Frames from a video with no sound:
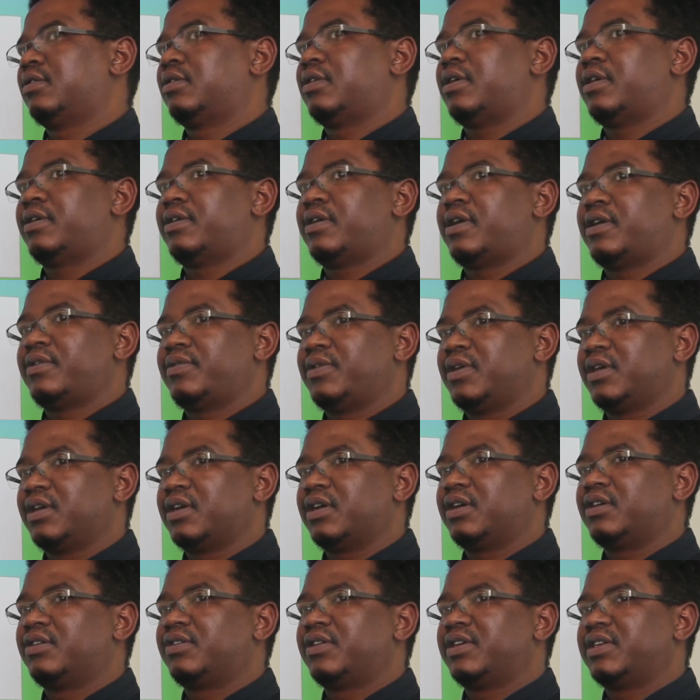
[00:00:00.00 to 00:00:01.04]
I think
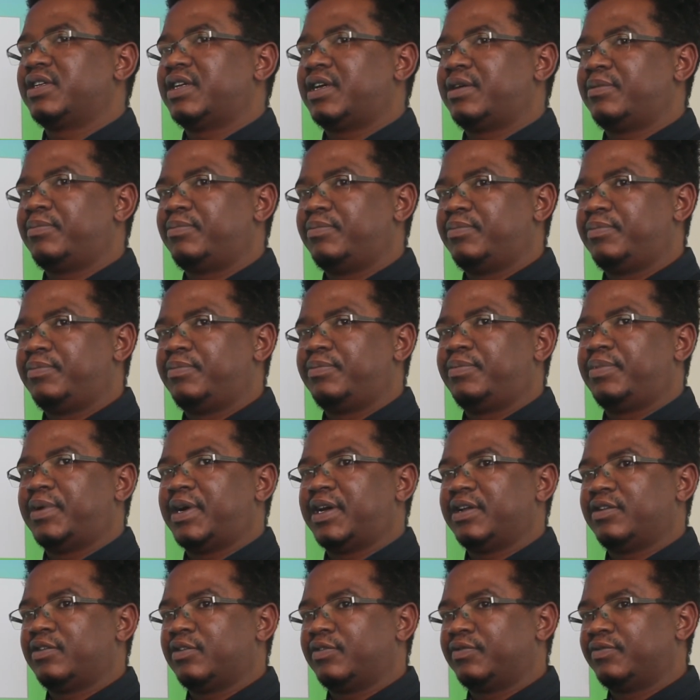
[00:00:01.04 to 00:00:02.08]
a greater
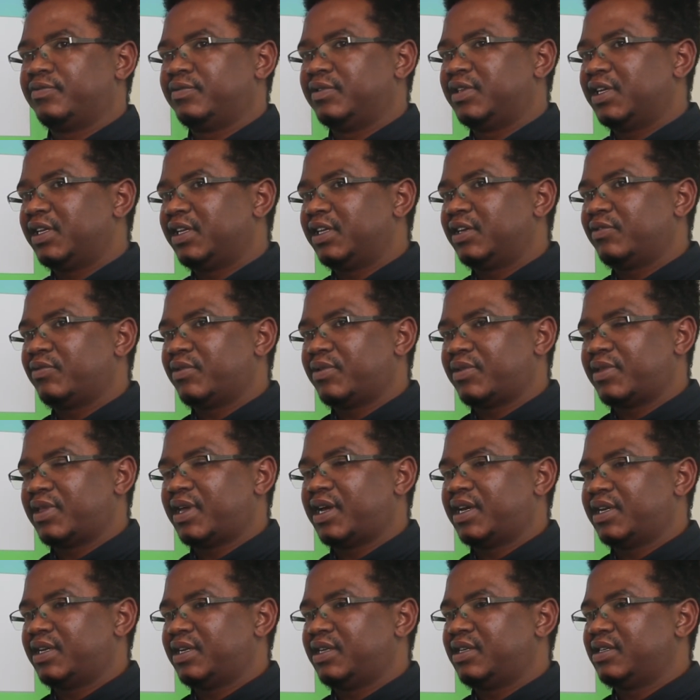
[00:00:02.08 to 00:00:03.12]
part of dealing with
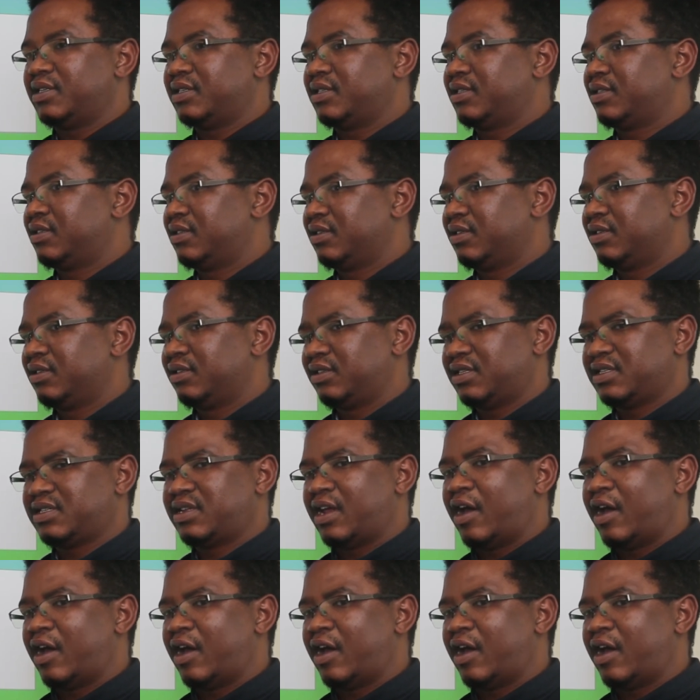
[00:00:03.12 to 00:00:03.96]
that is just